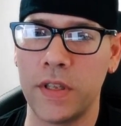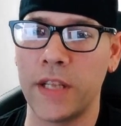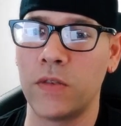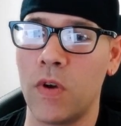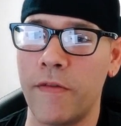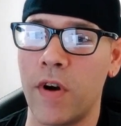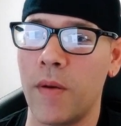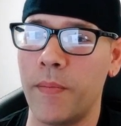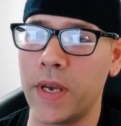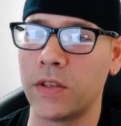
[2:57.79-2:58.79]
That's one of
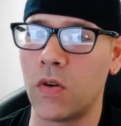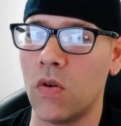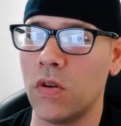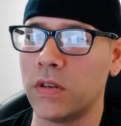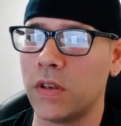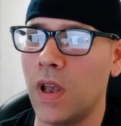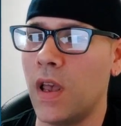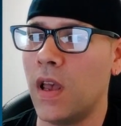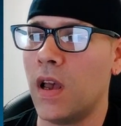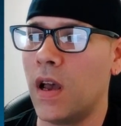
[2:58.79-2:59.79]
our biggest goals,
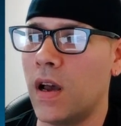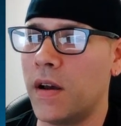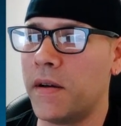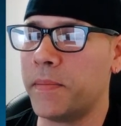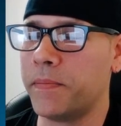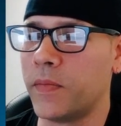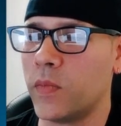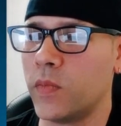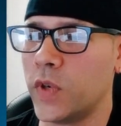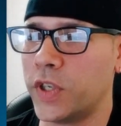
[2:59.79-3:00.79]

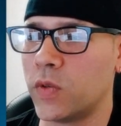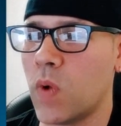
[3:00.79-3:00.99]
which is